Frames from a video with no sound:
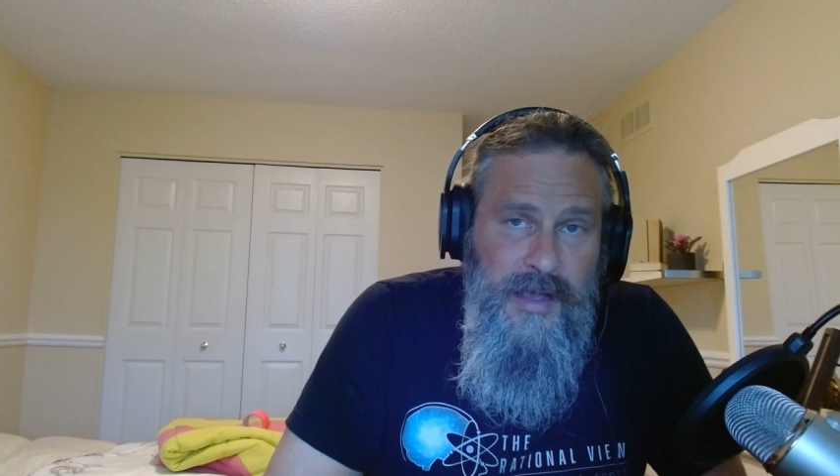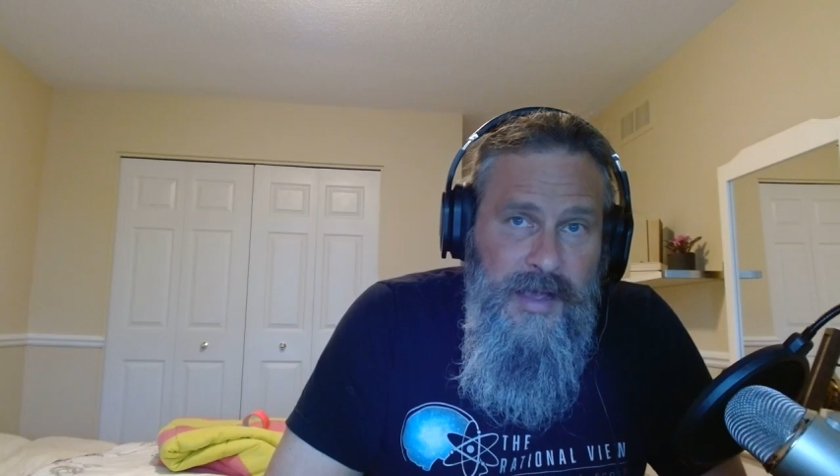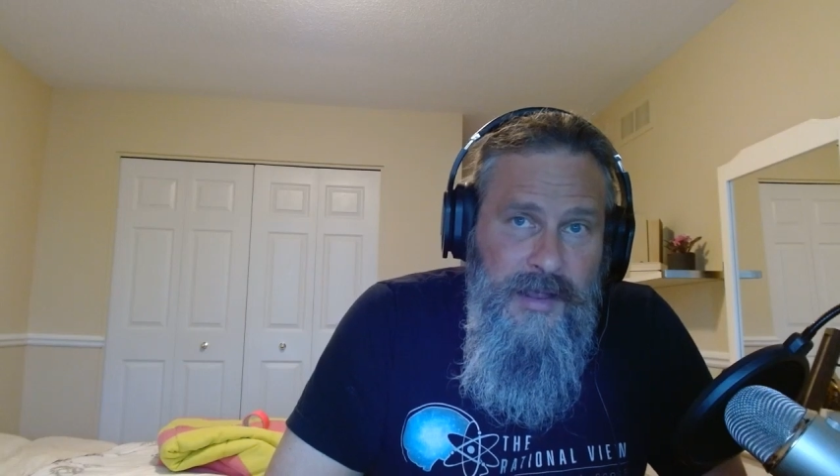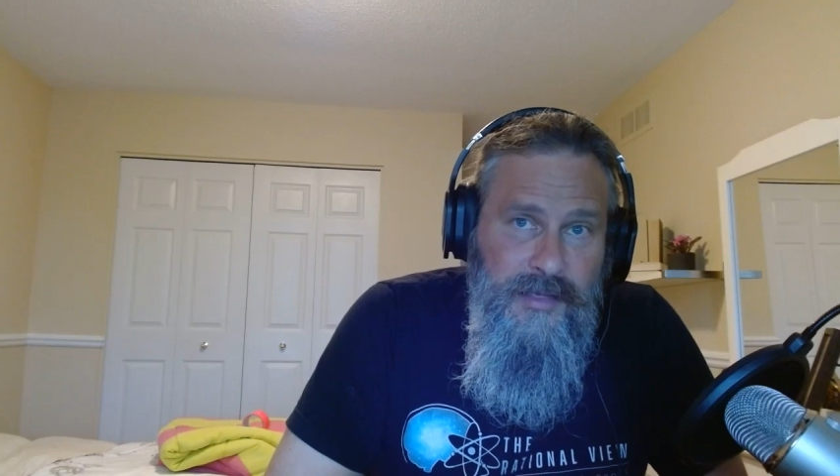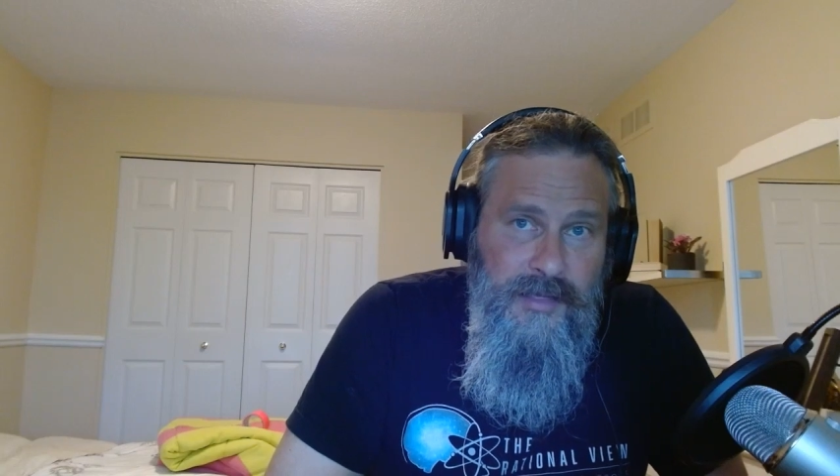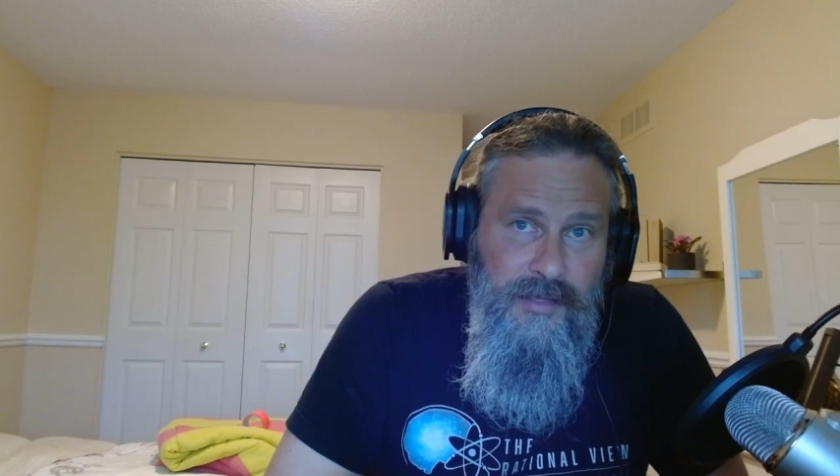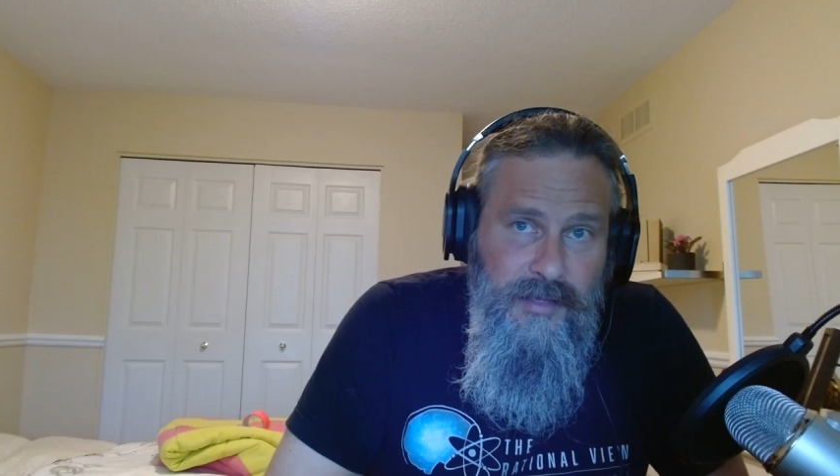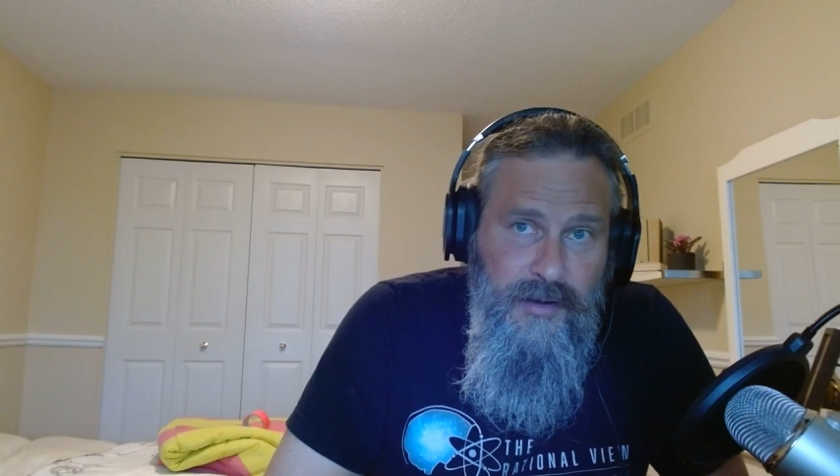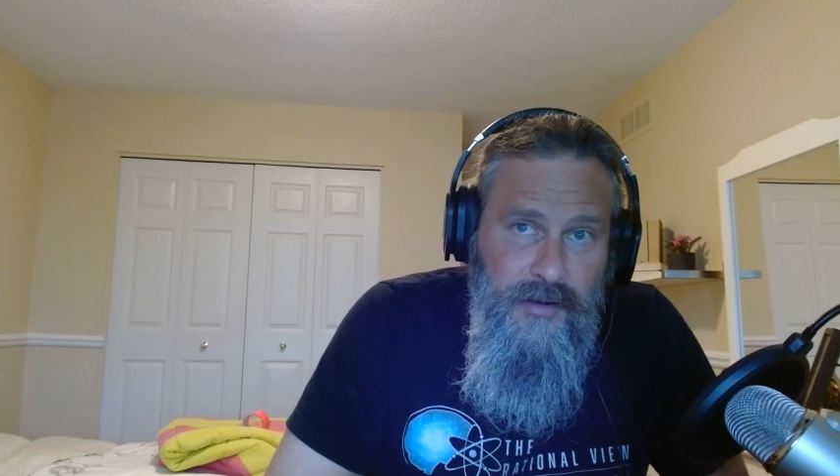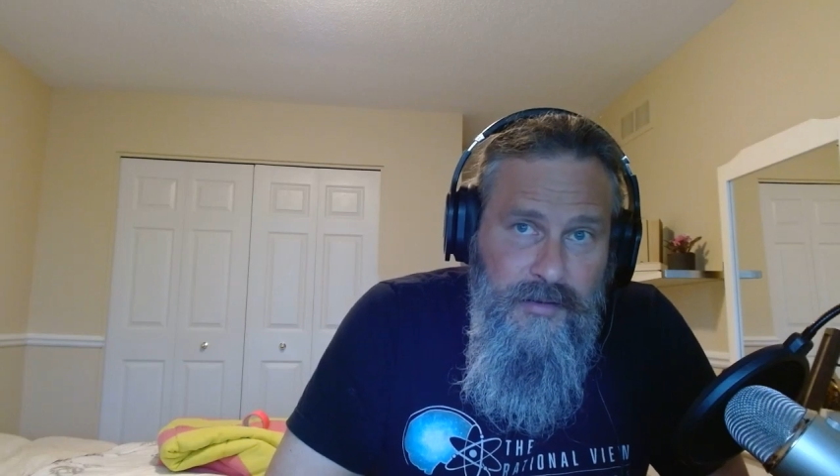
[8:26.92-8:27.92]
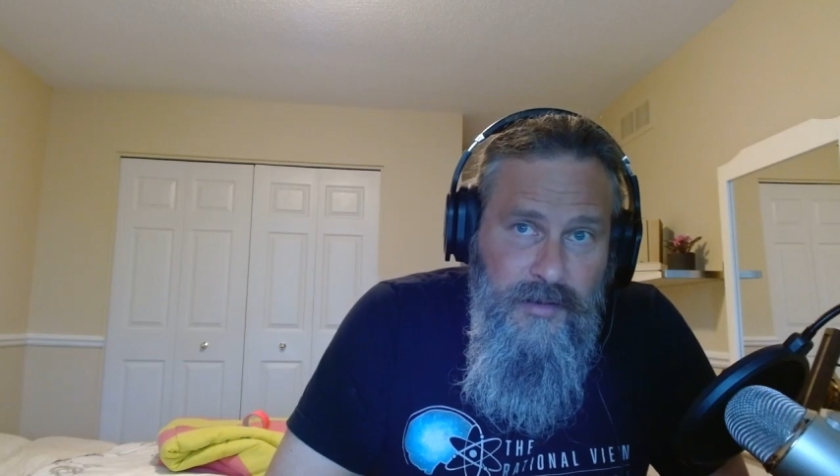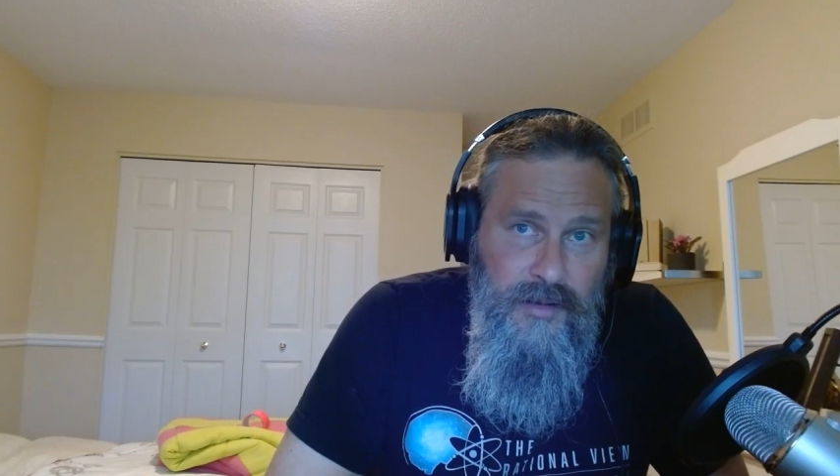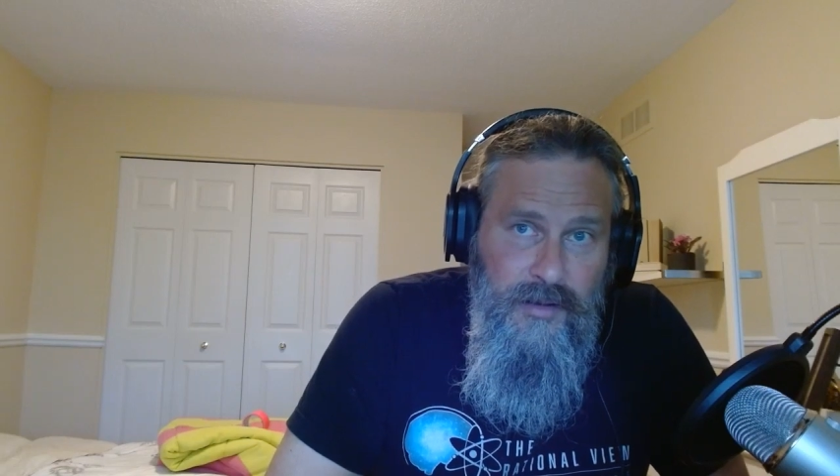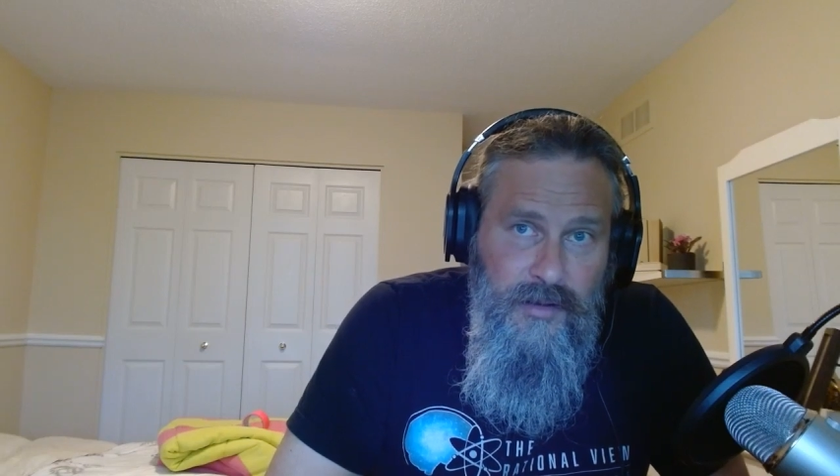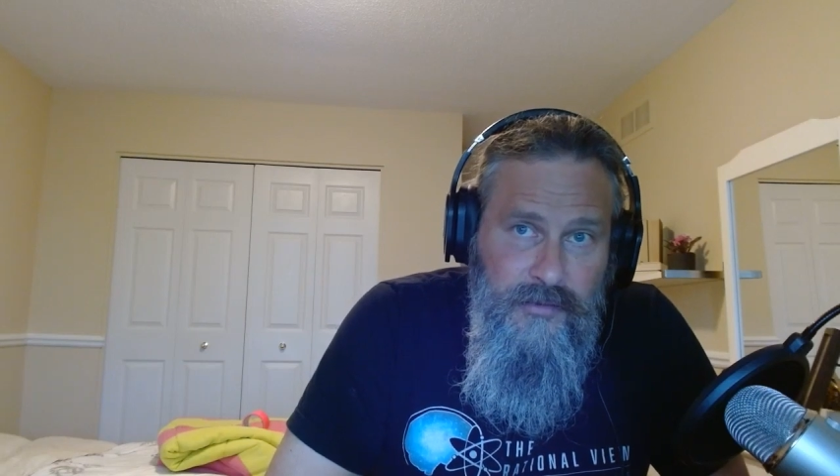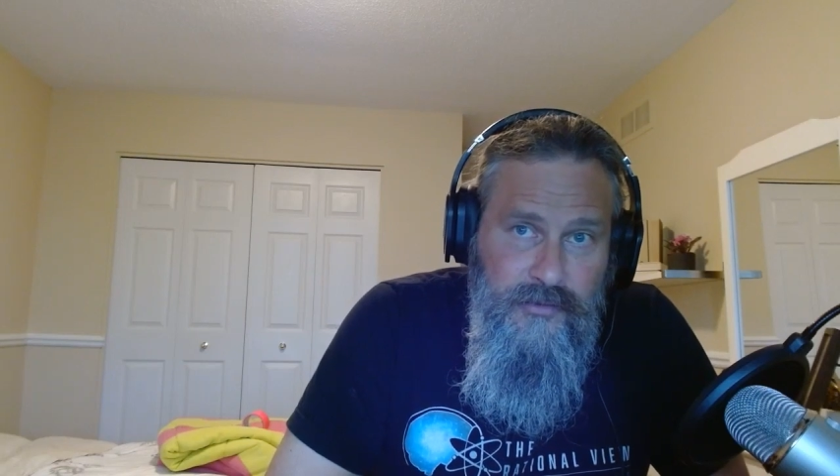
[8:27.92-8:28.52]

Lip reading: And there is a